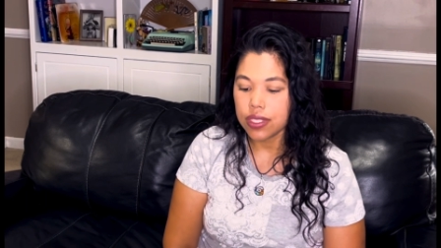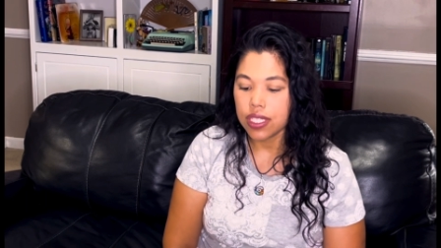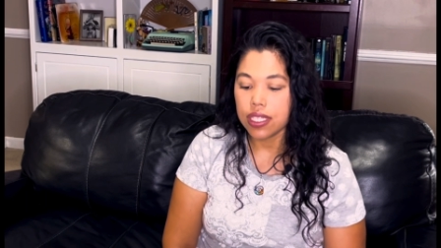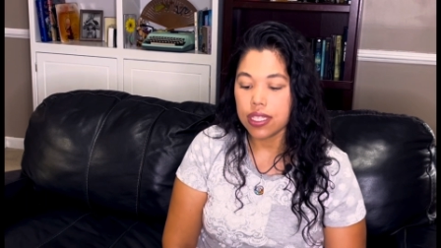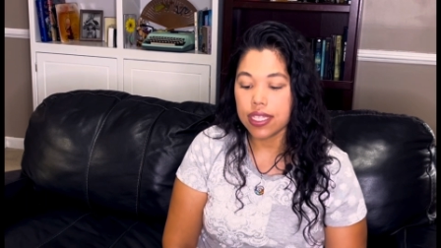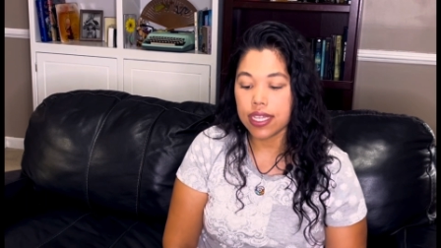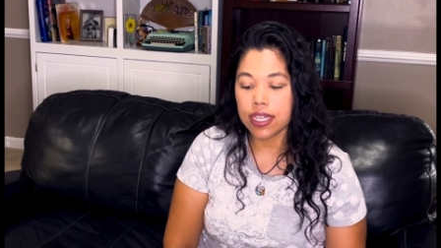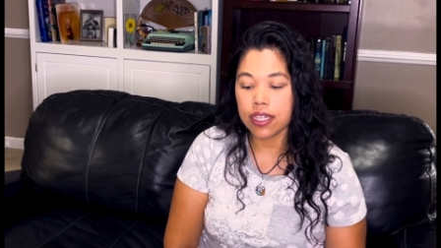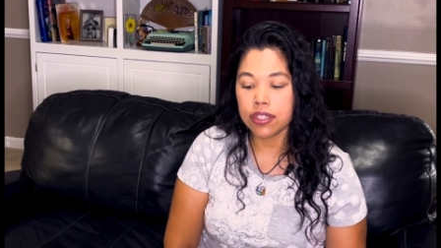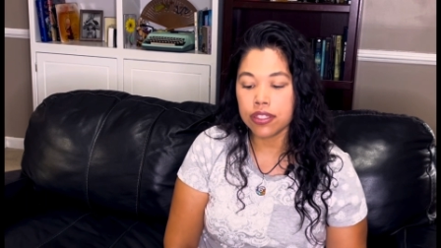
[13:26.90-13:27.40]

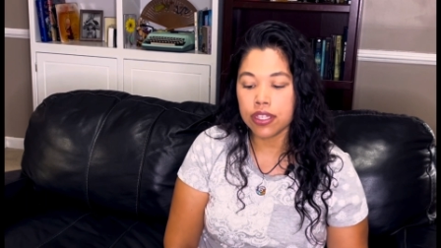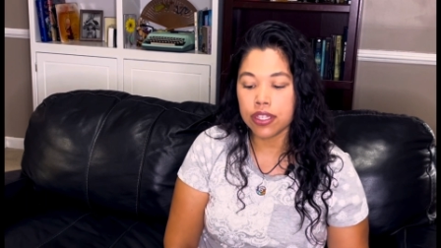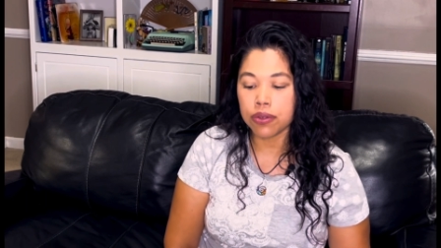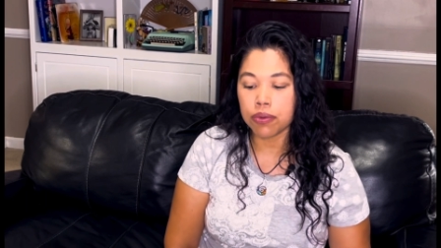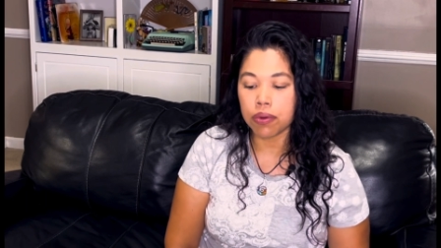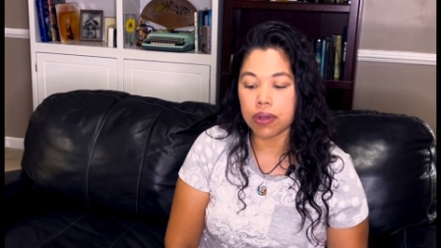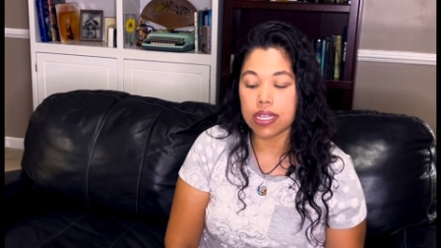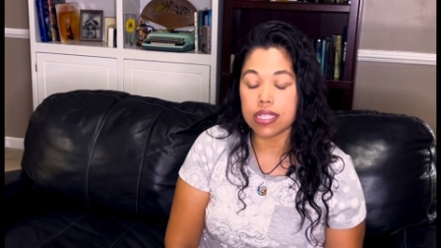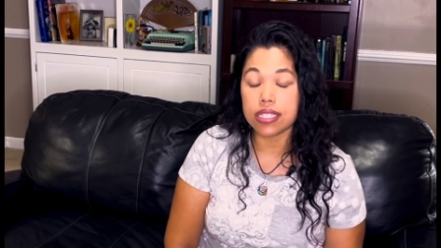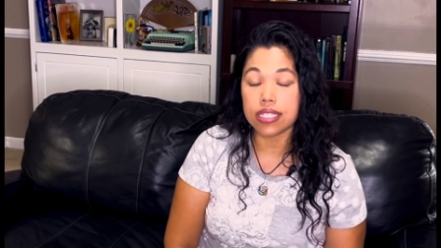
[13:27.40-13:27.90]
Then there
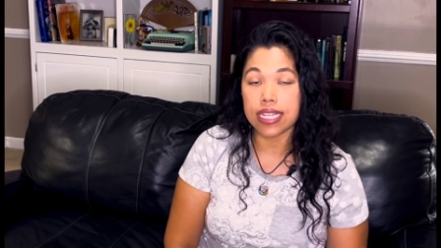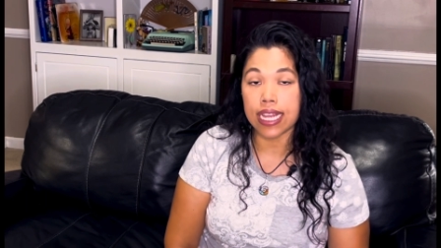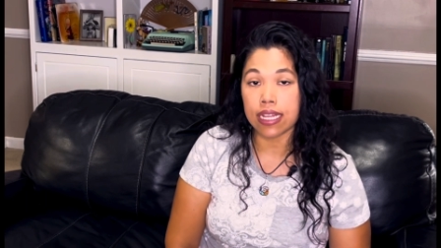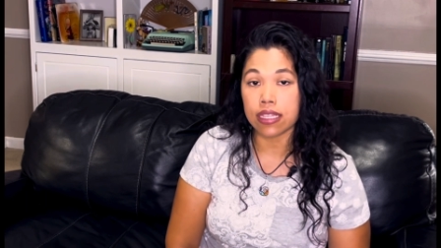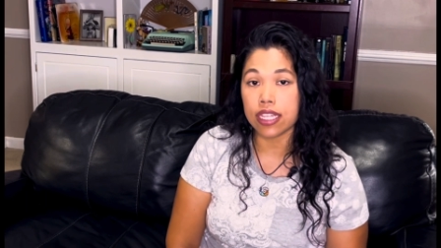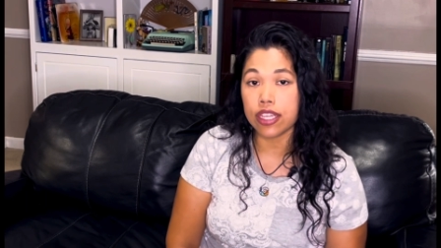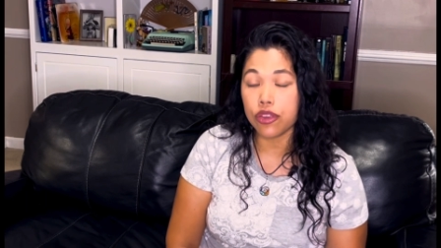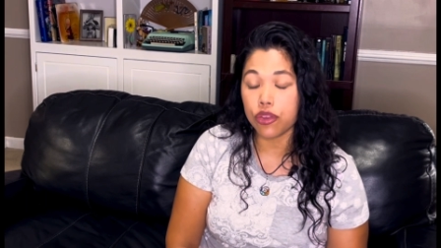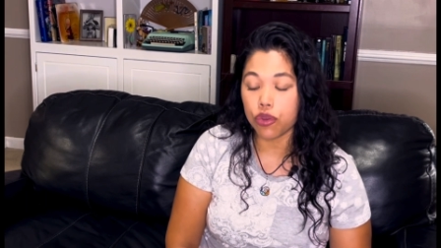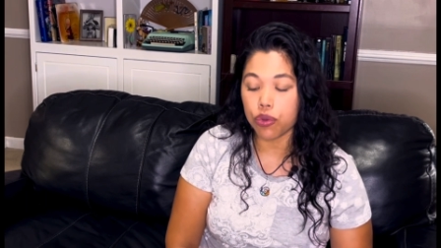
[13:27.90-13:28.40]
was
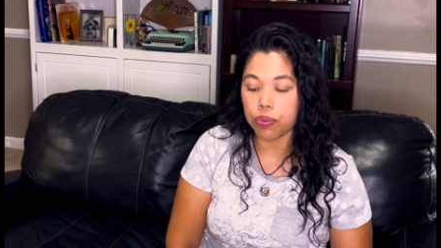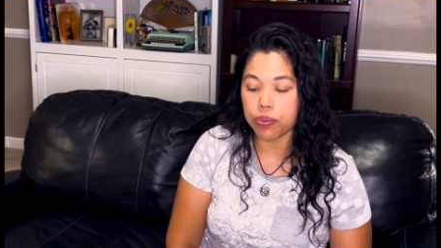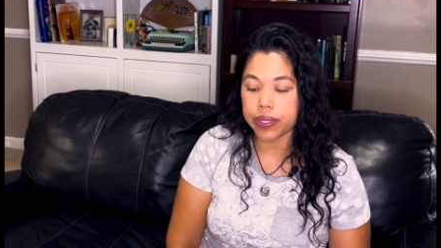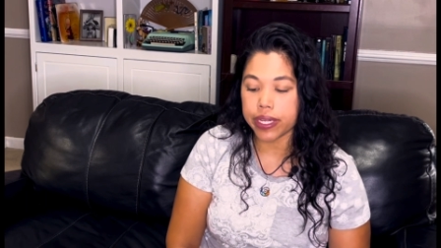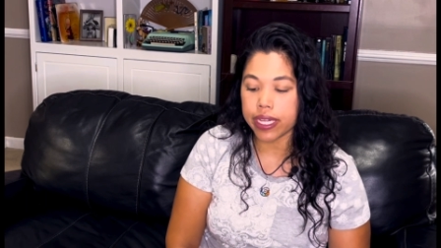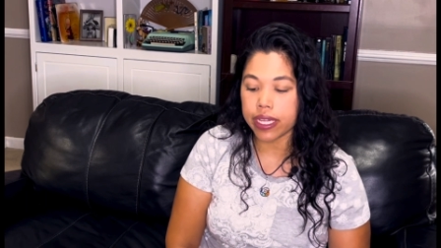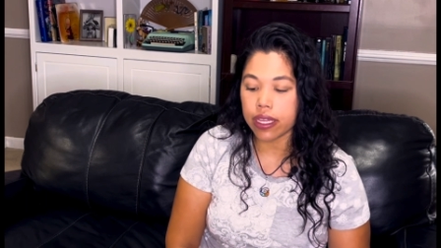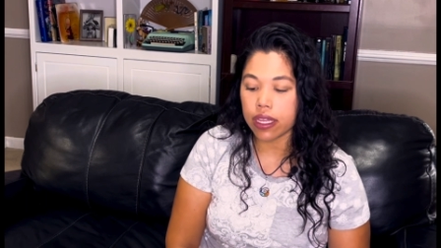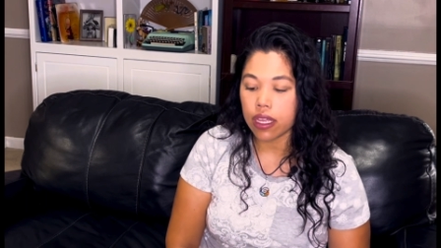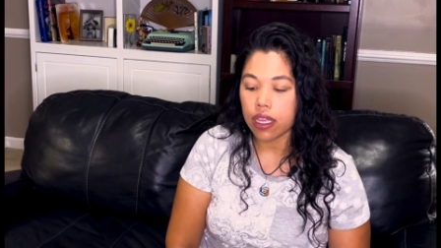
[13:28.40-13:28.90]
Stanley
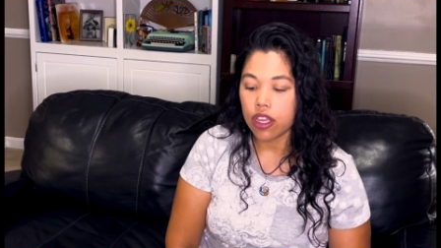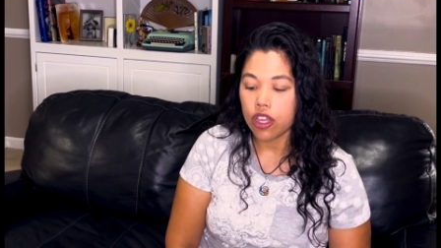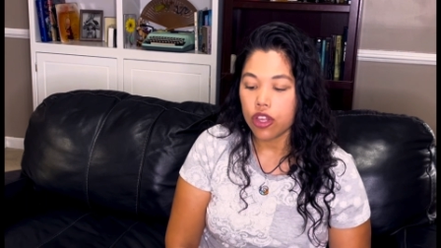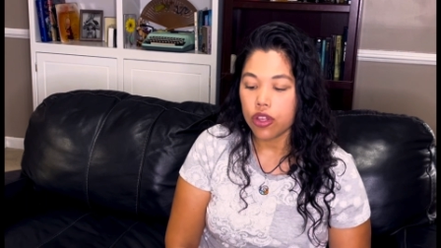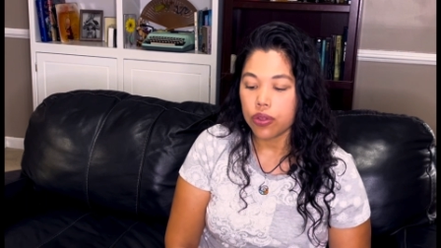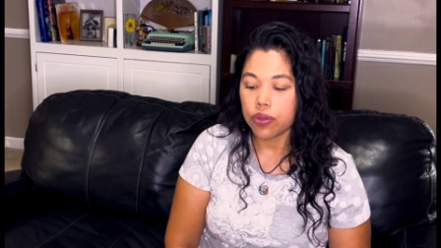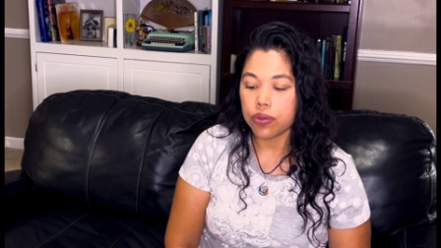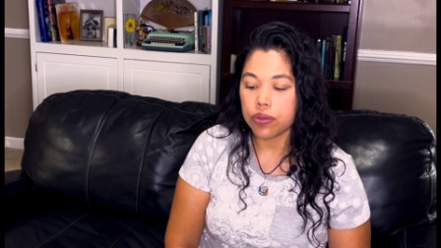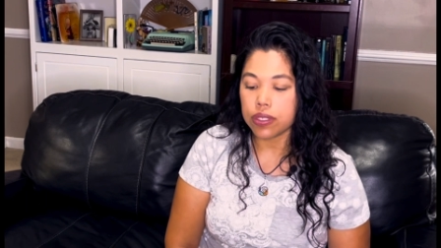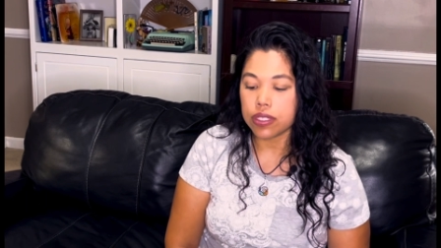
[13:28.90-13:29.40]
Kubrick,
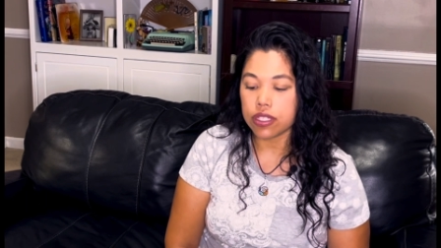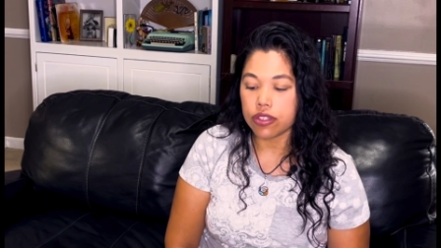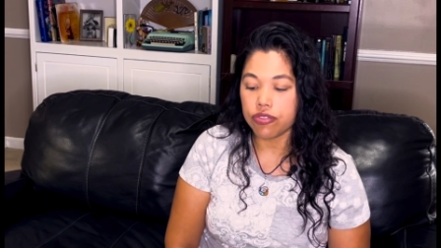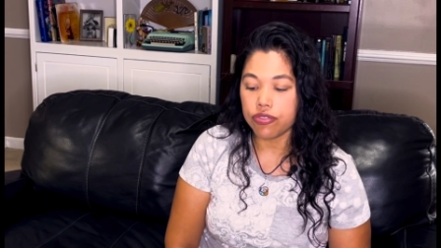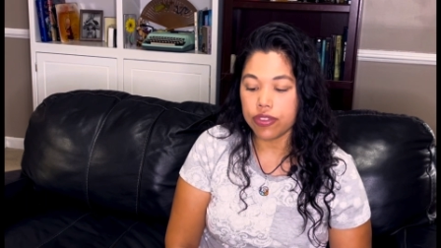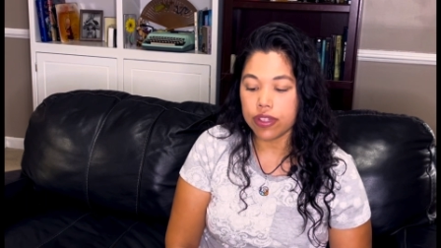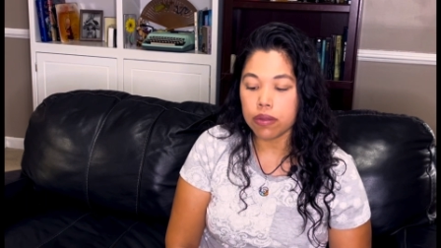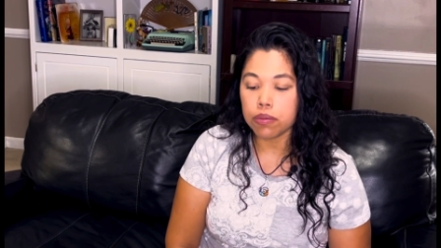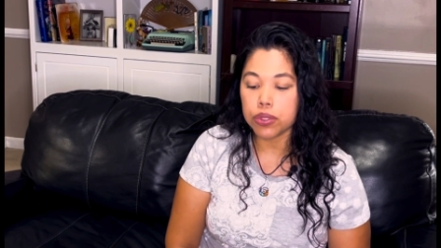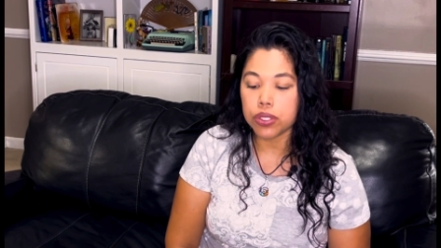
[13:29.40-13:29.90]
who is a
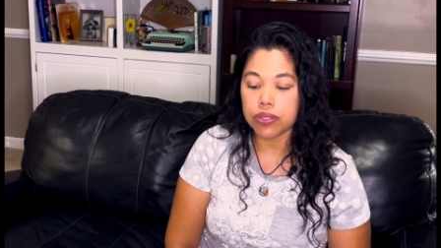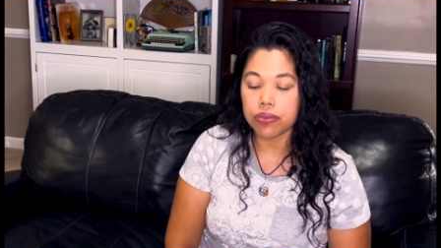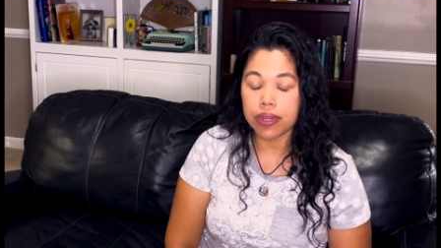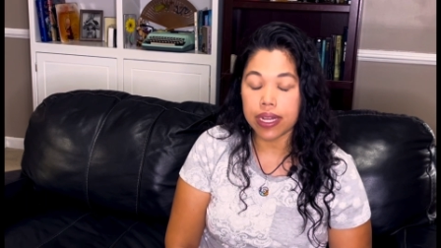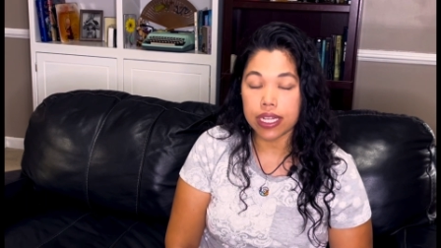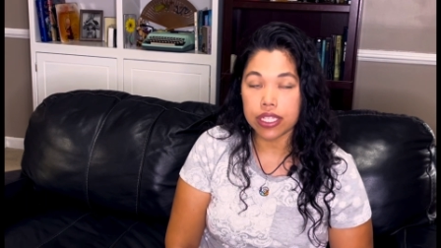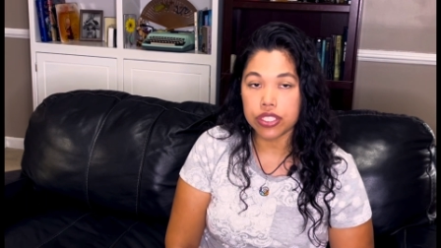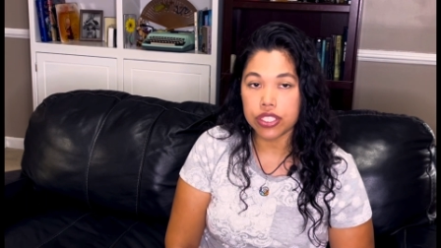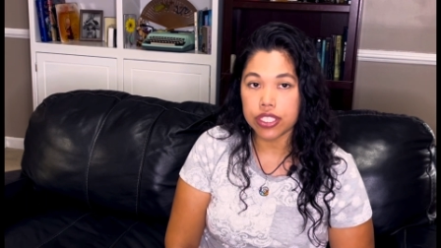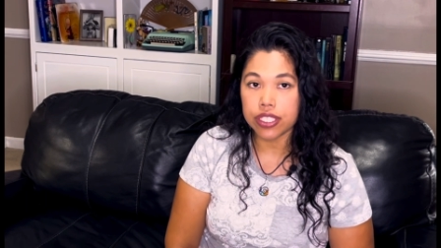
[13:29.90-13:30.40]
film
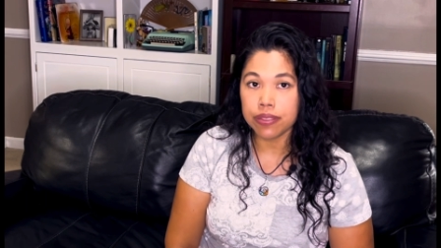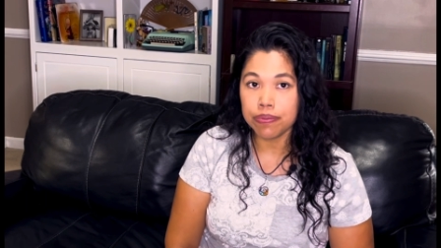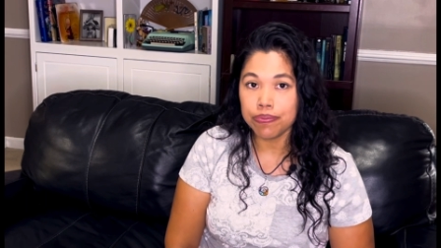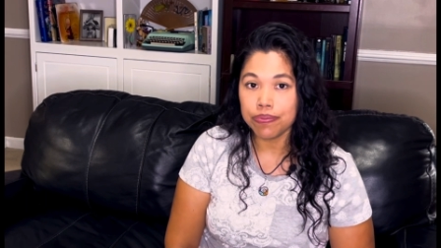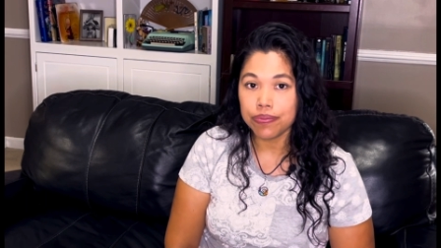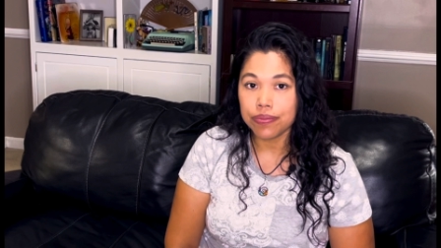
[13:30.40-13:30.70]
director.